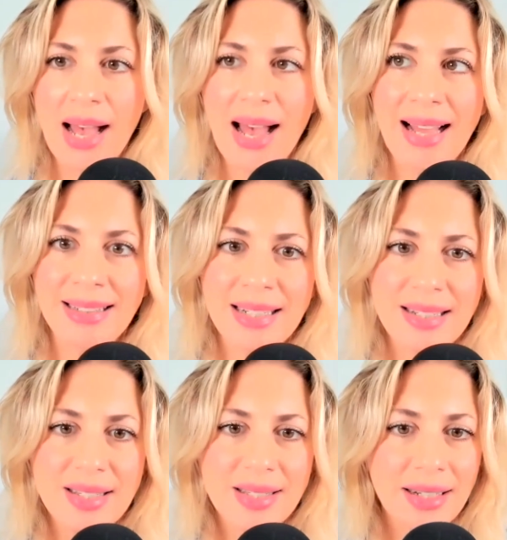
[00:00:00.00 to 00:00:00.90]
and it
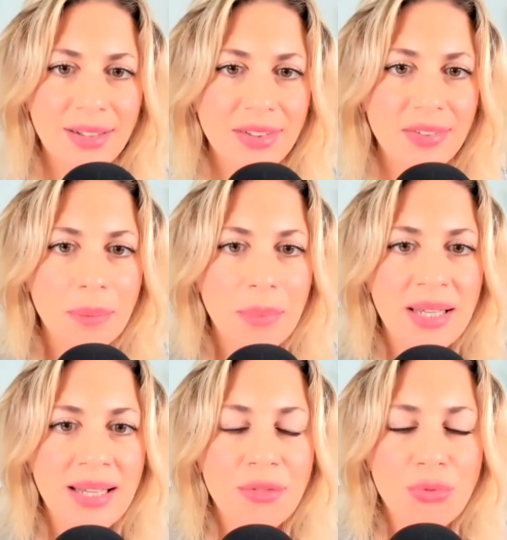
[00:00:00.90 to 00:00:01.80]
started
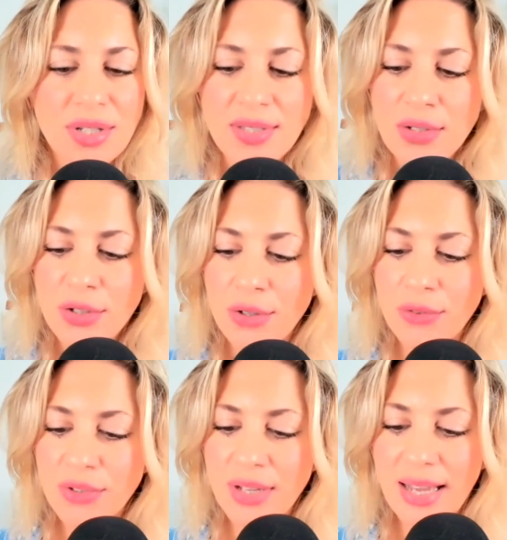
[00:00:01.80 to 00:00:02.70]
being
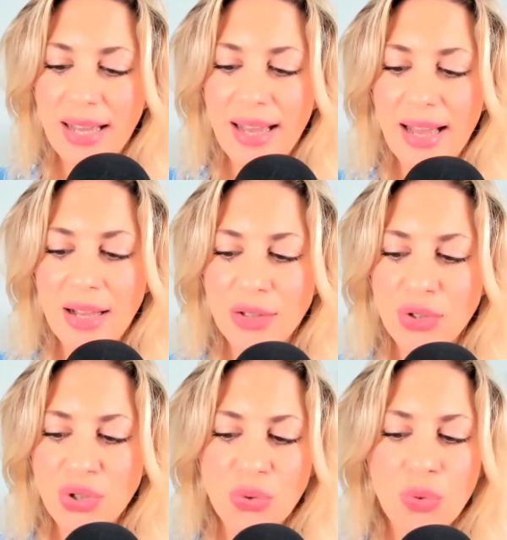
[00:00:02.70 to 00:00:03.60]
reserved
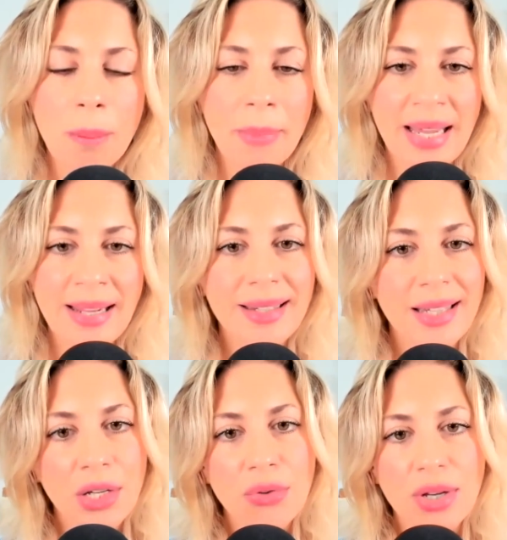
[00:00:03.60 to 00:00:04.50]
to male
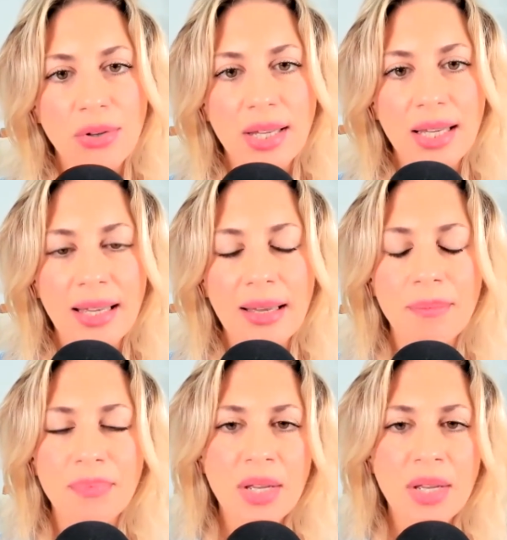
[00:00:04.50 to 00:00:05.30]
hierarchy.